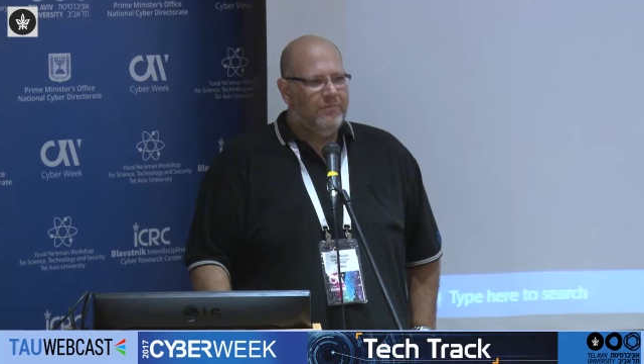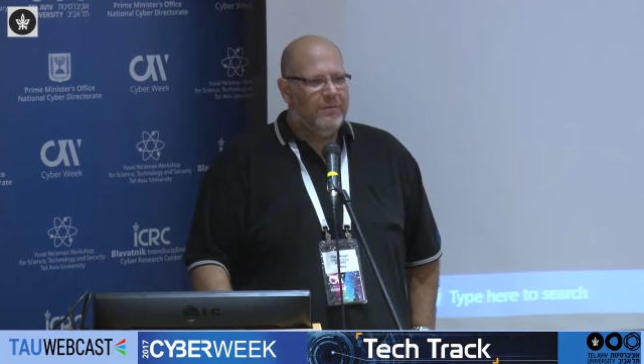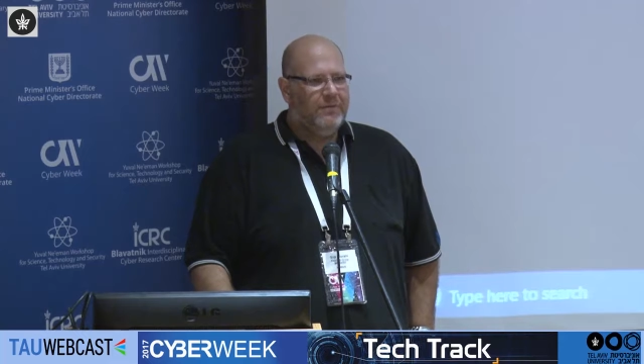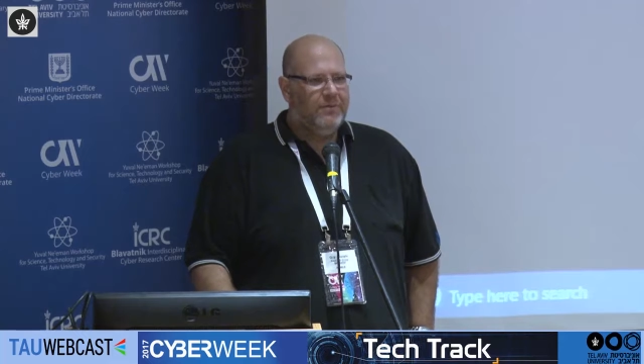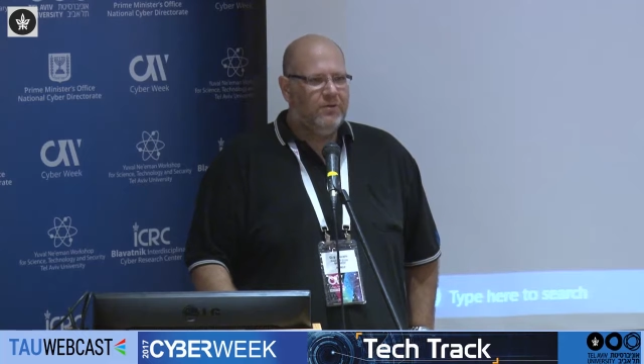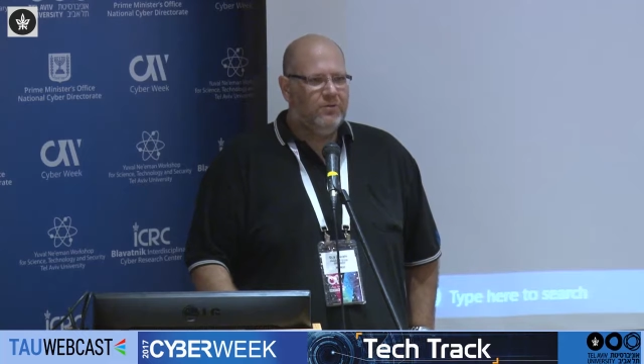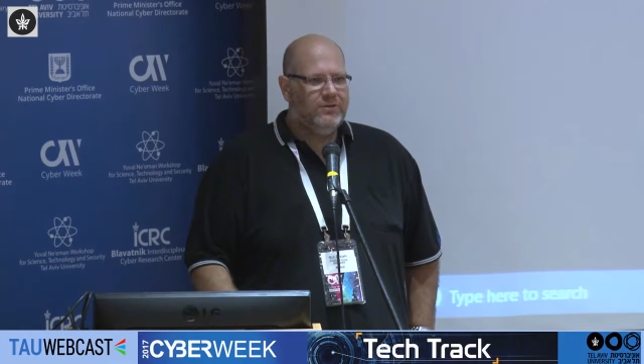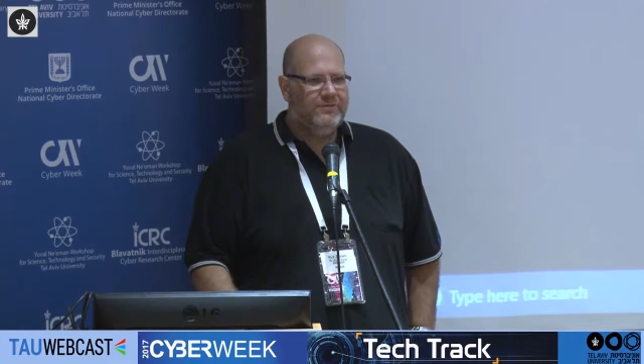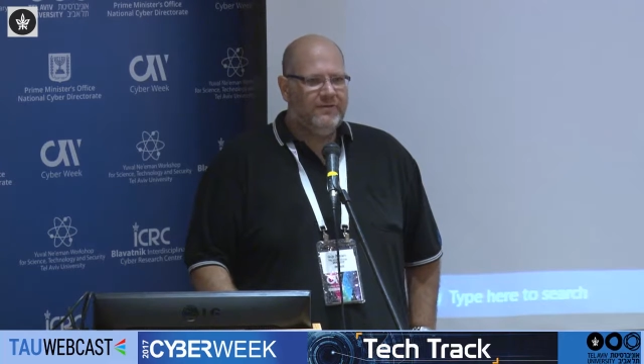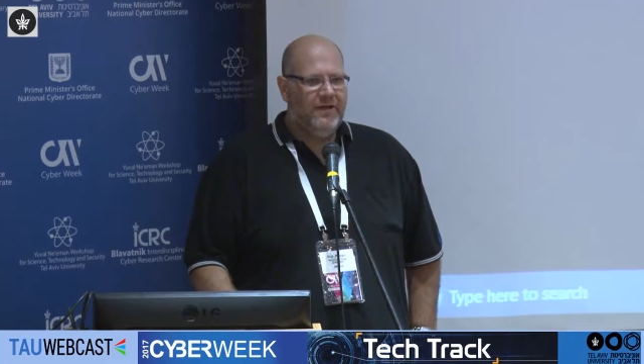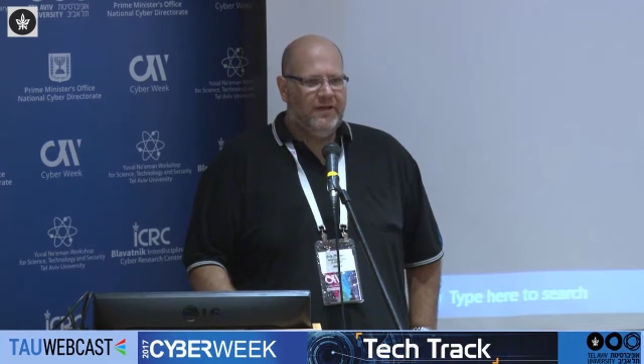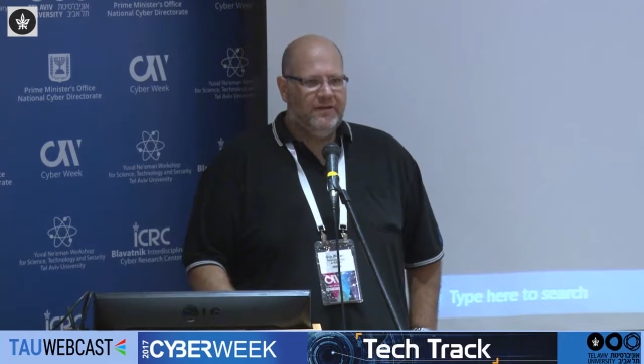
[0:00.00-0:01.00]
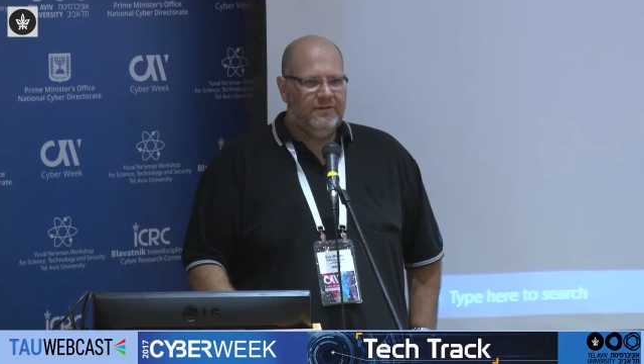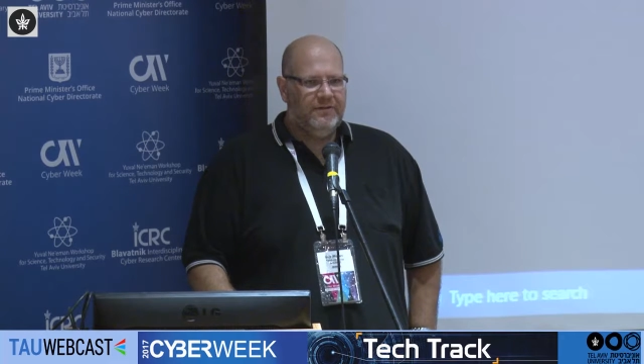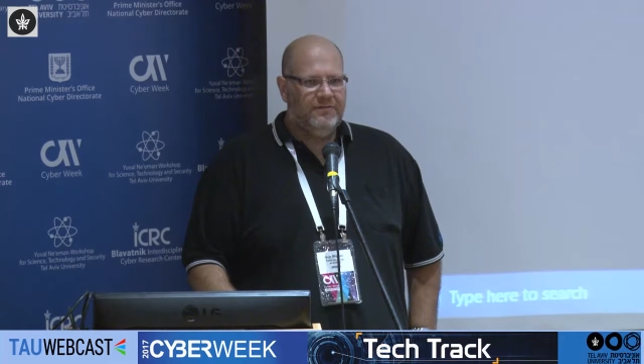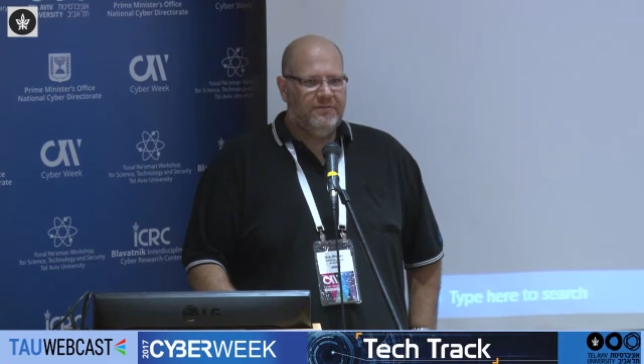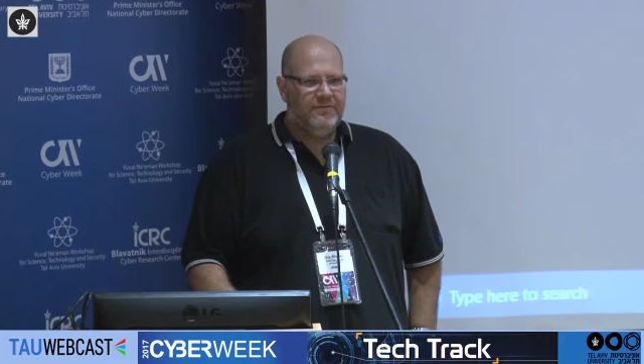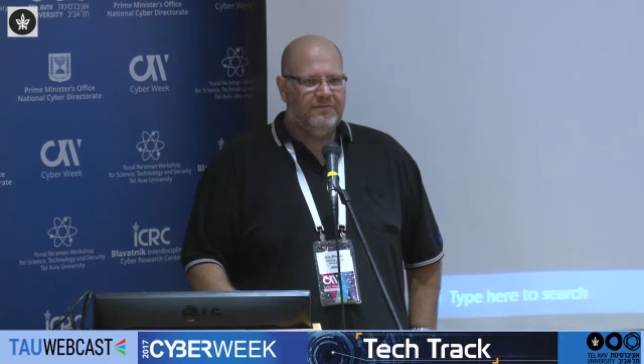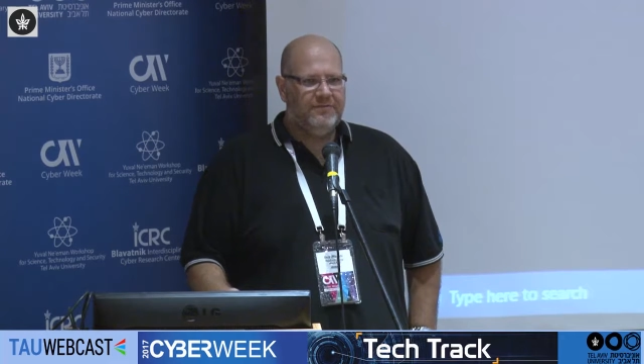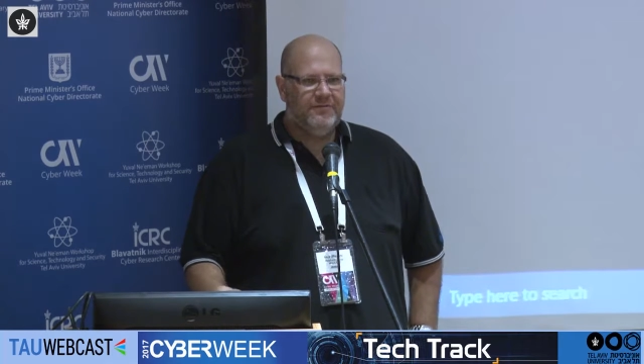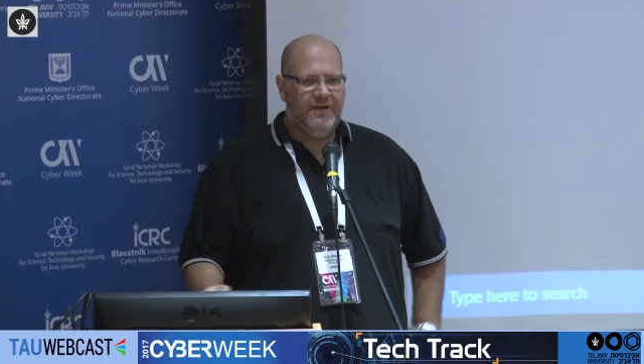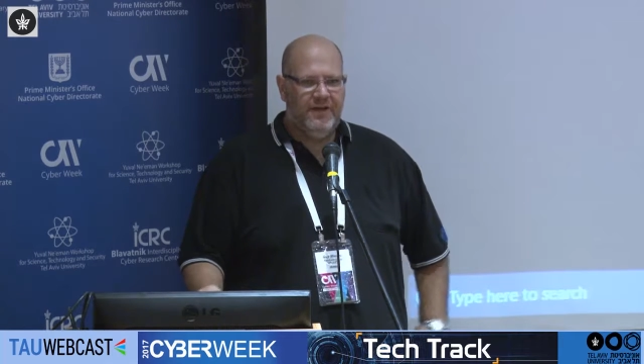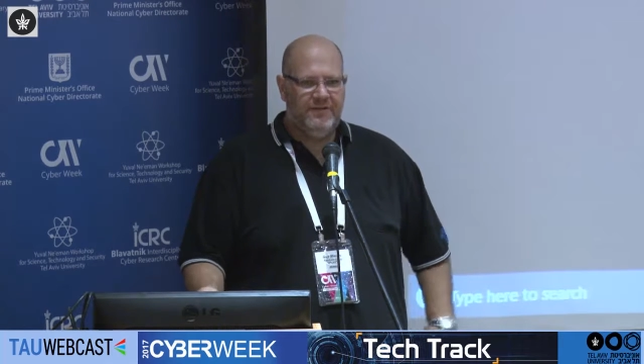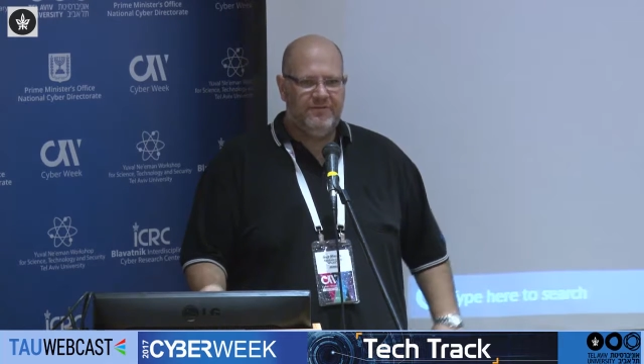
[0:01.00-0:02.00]
people would say that this is
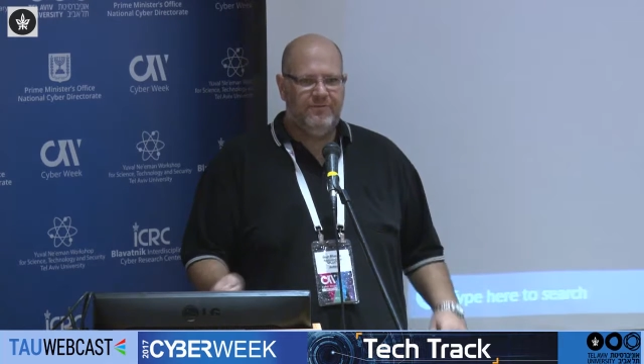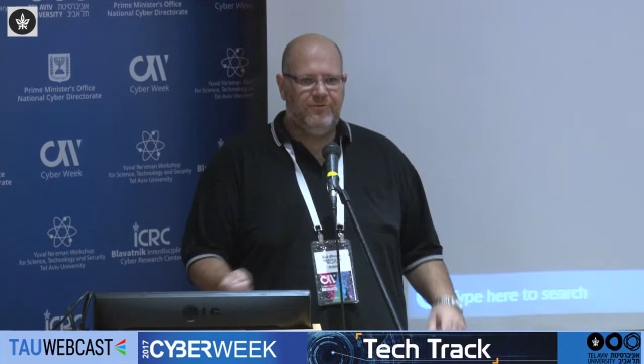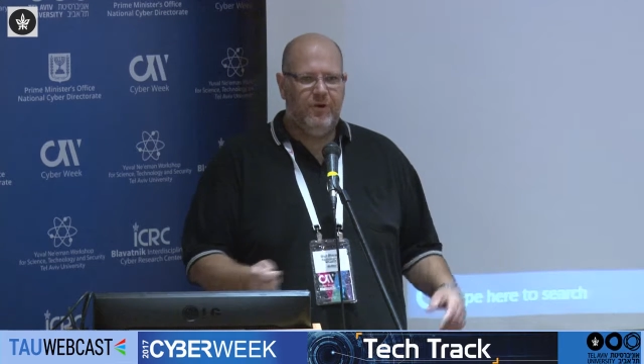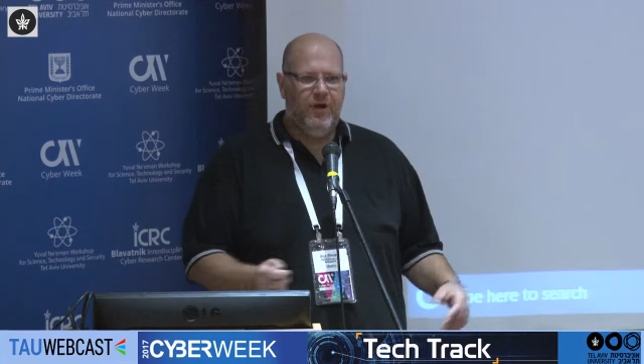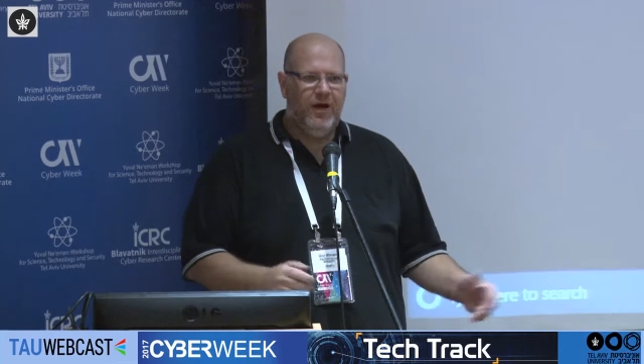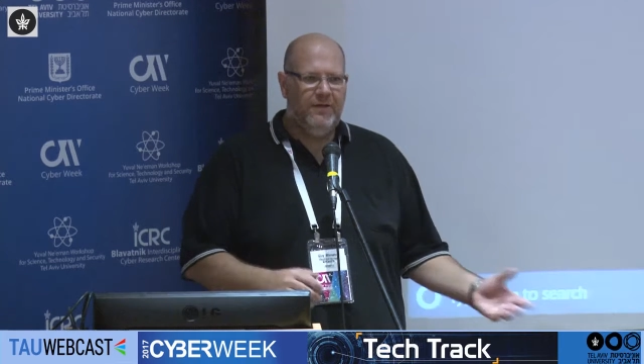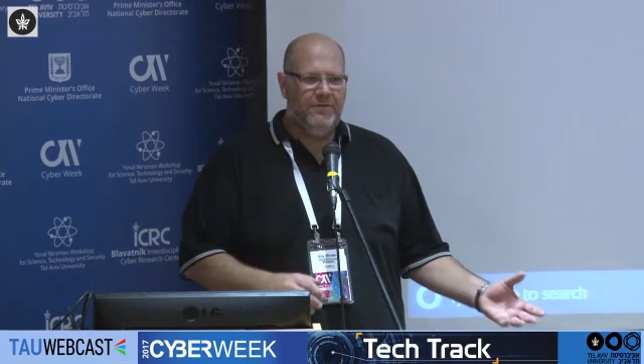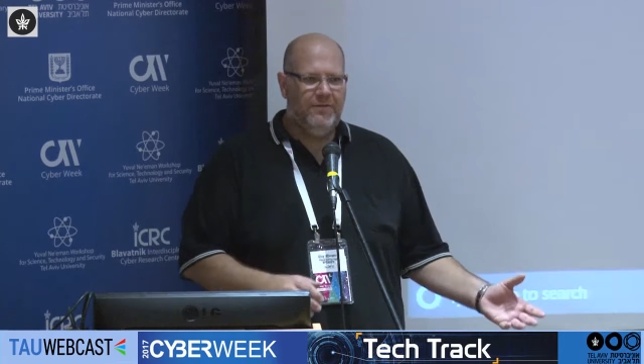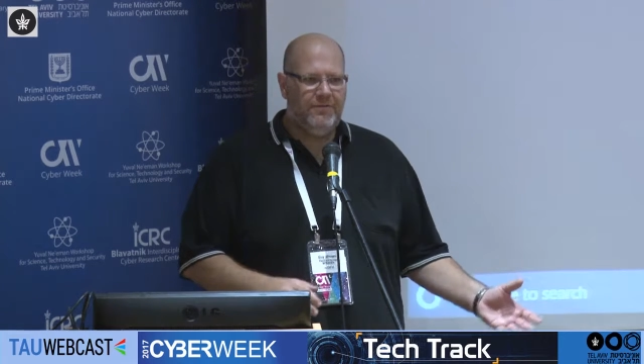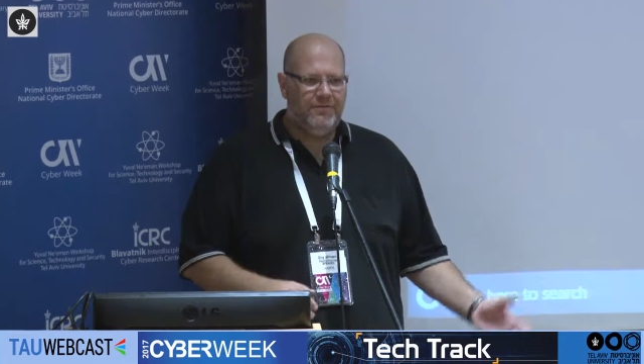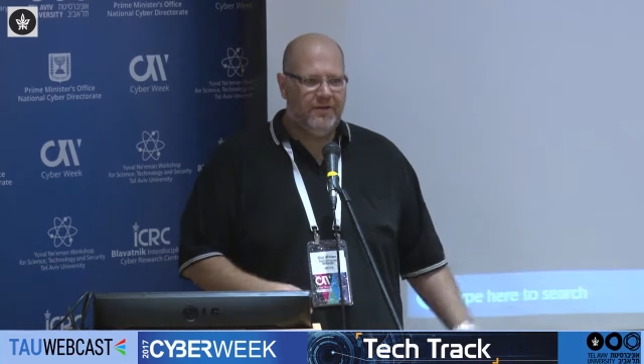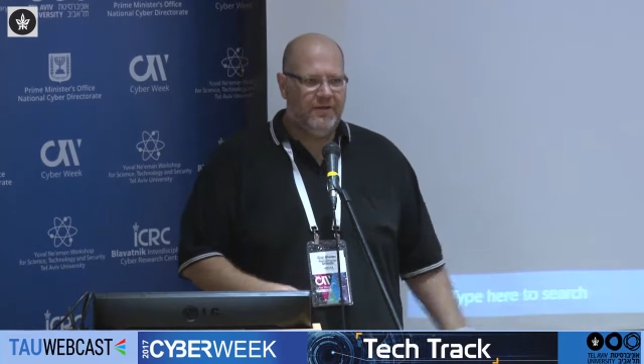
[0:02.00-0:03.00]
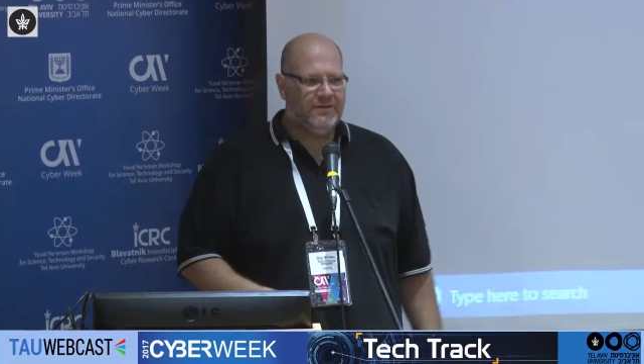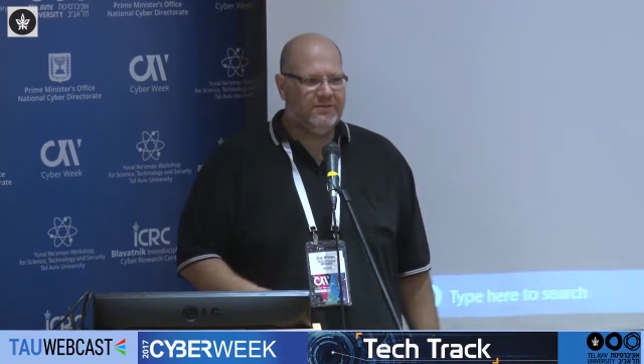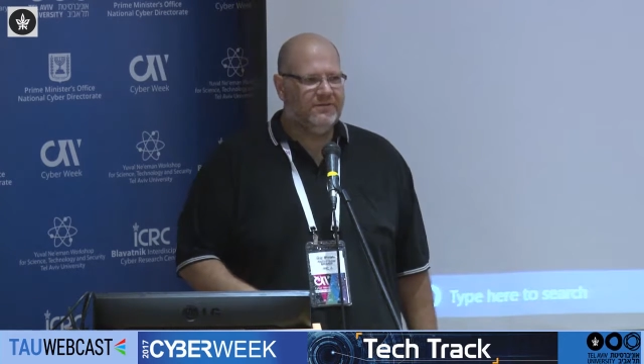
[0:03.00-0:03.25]
test for other things.